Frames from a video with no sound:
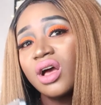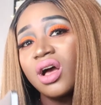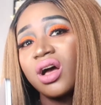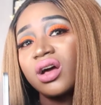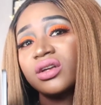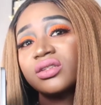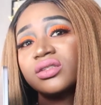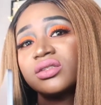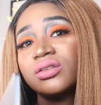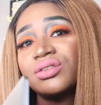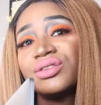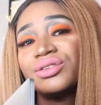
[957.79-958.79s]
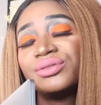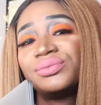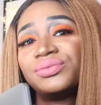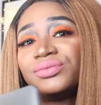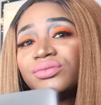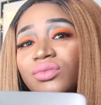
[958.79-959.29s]
as
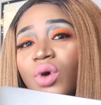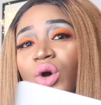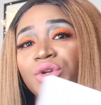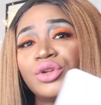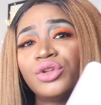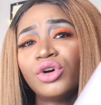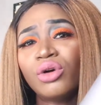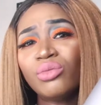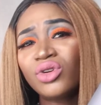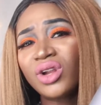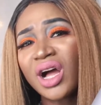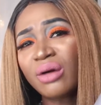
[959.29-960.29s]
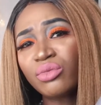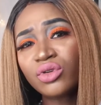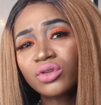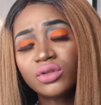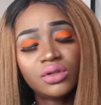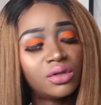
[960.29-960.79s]
other normal
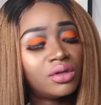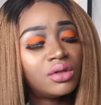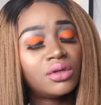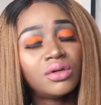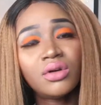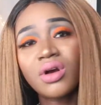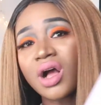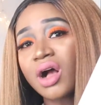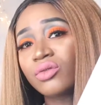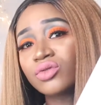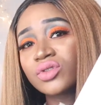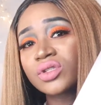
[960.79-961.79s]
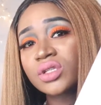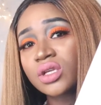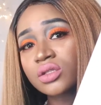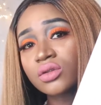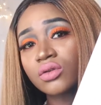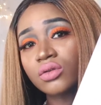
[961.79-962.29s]
Apple. I would say
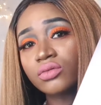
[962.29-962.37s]
so,